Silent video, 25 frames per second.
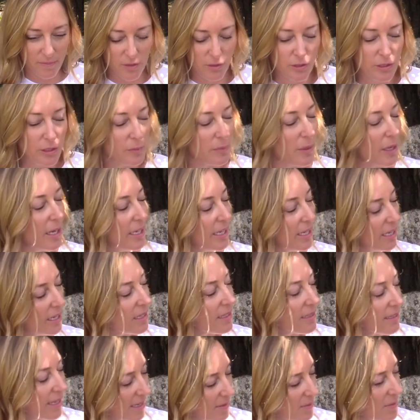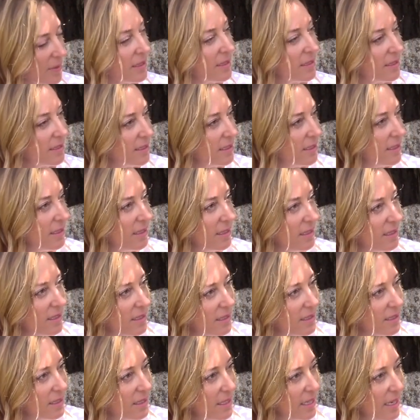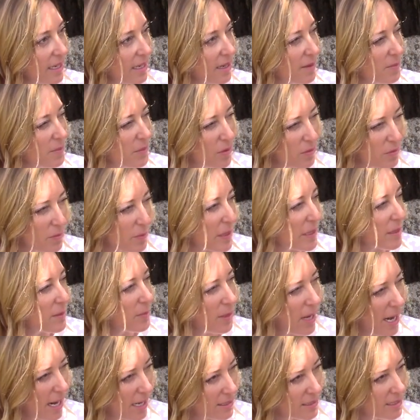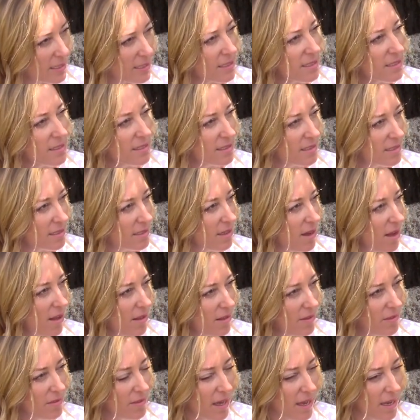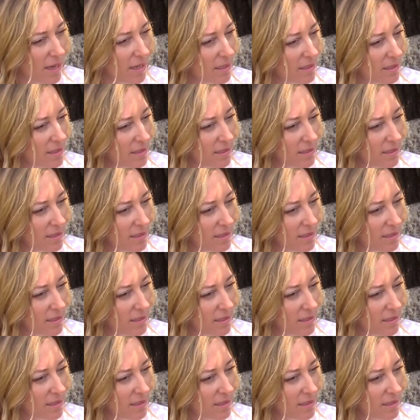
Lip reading: true body alignment, movement practice, all of that.